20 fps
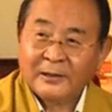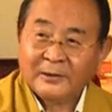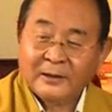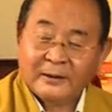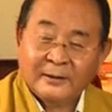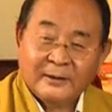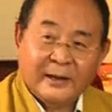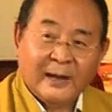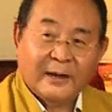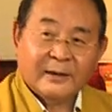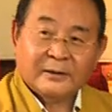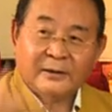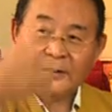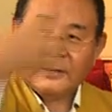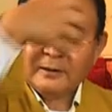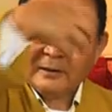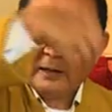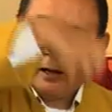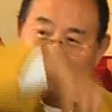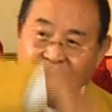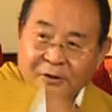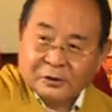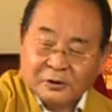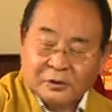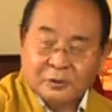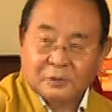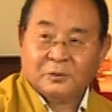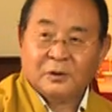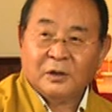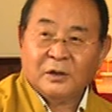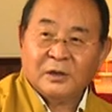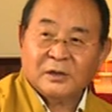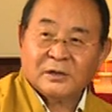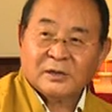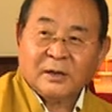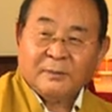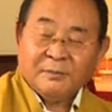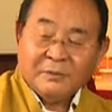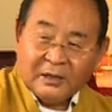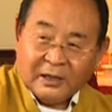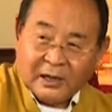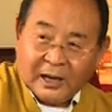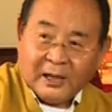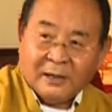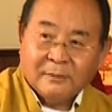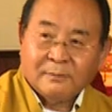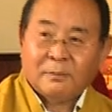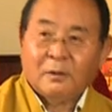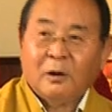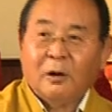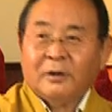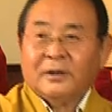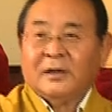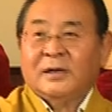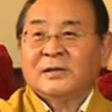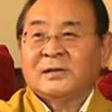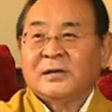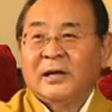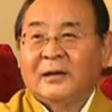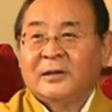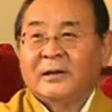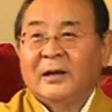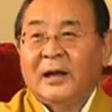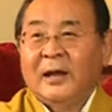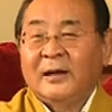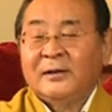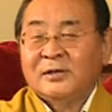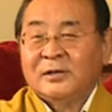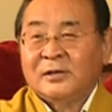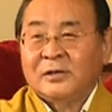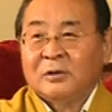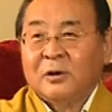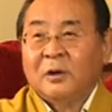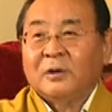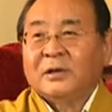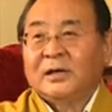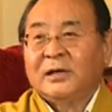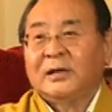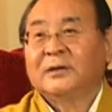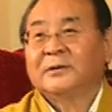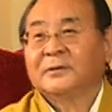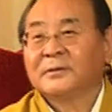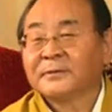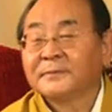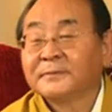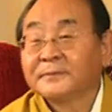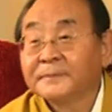the nectar gushed through, something unblocked inside, and she got healed.